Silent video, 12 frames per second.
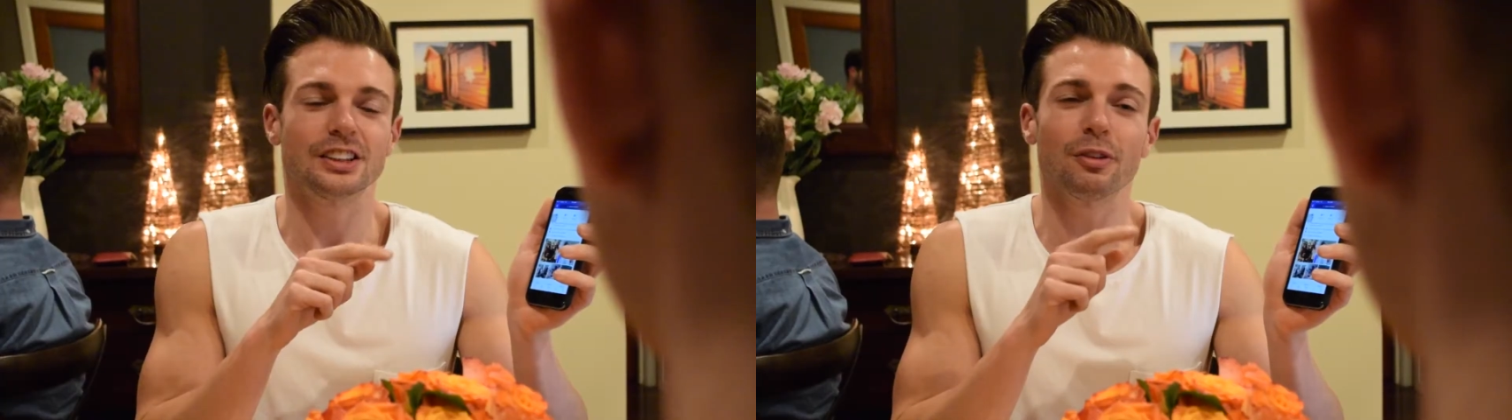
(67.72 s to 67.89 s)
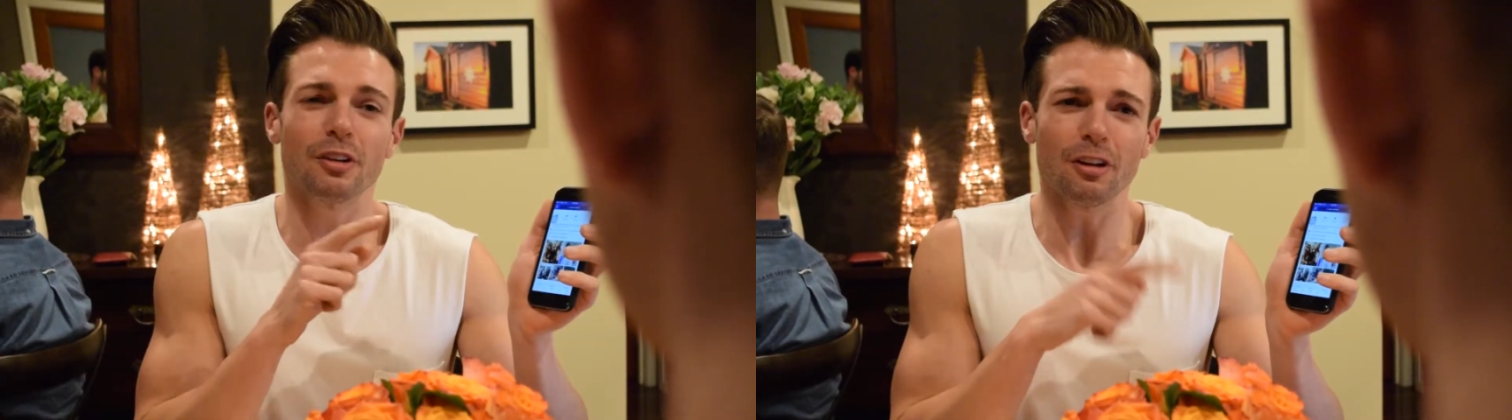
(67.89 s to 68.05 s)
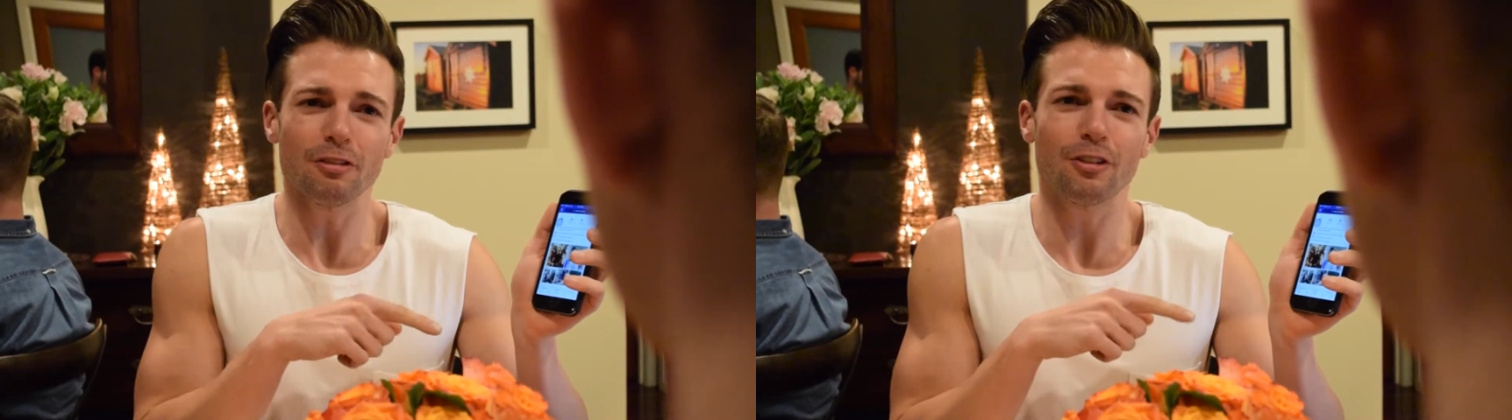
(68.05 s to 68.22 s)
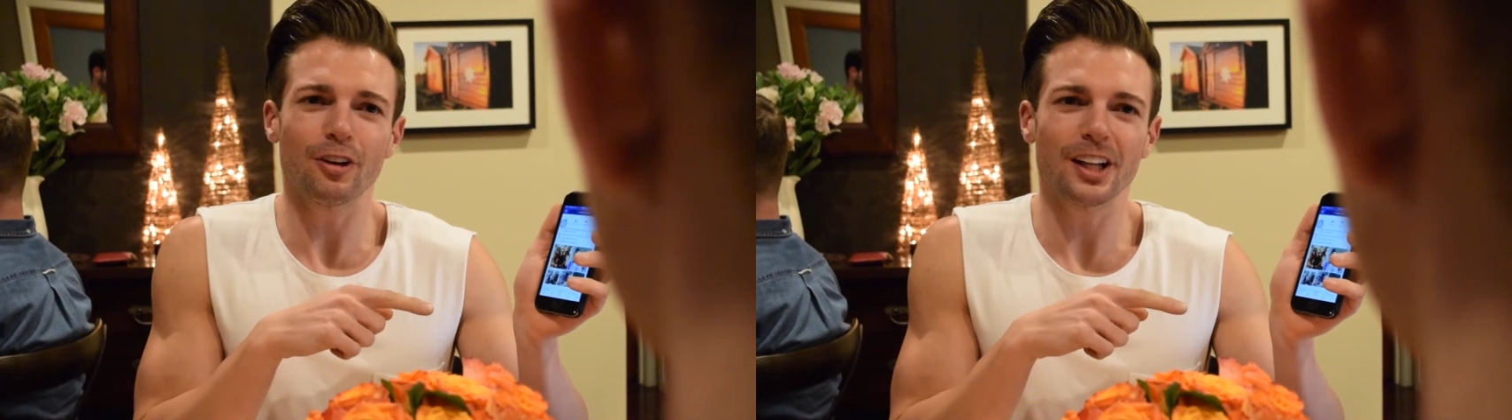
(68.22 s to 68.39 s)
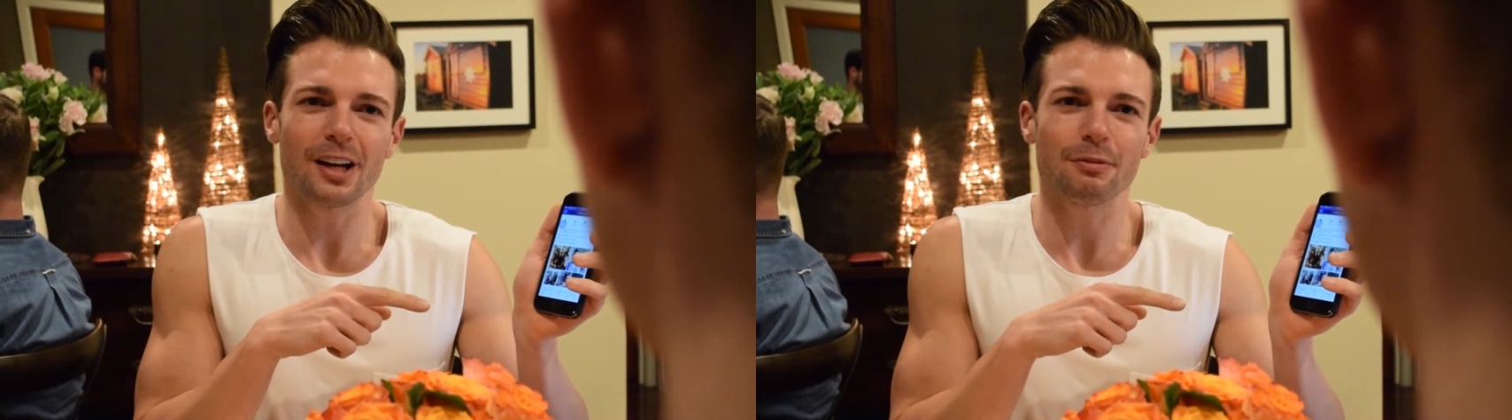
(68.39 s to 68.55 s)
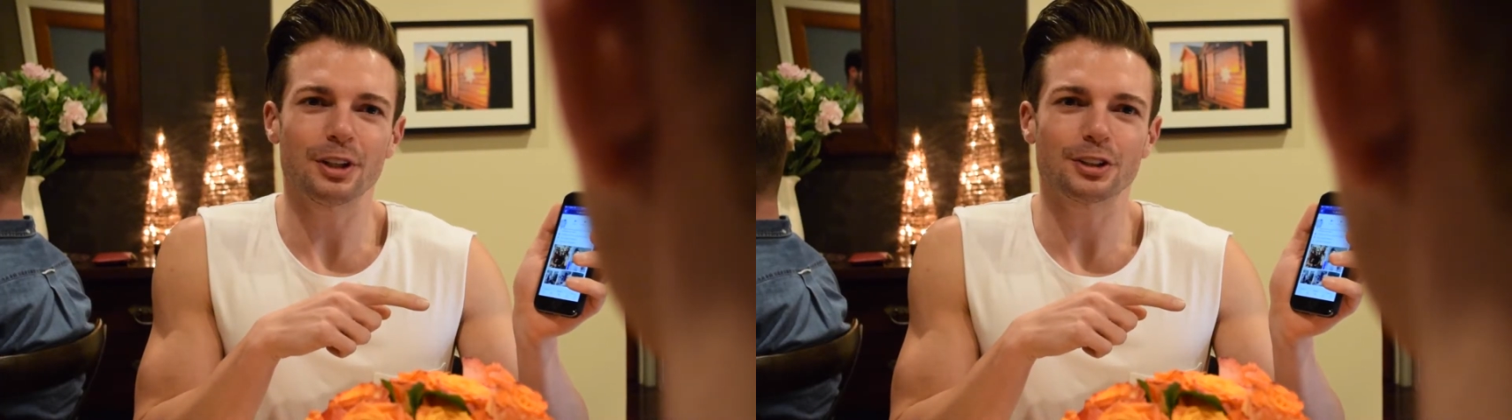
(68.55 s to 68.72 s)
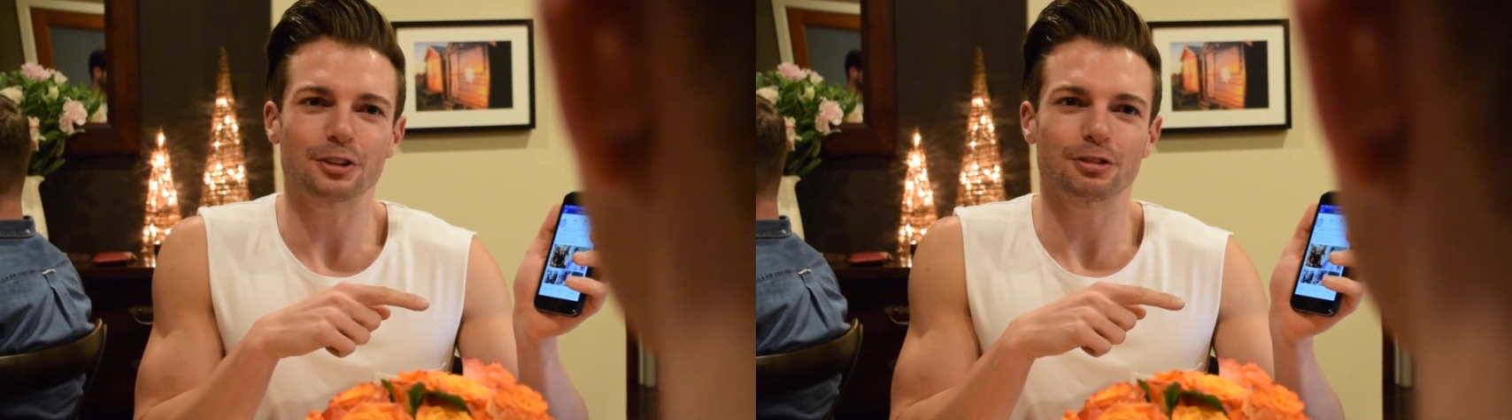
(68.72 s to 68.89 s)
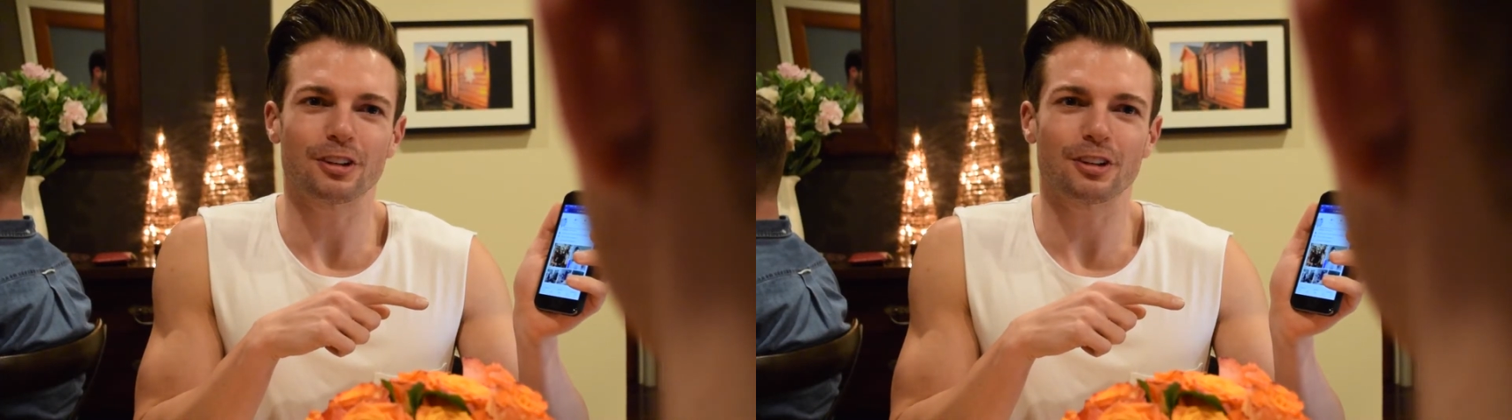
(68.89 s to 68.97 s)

So we've got 48 mutual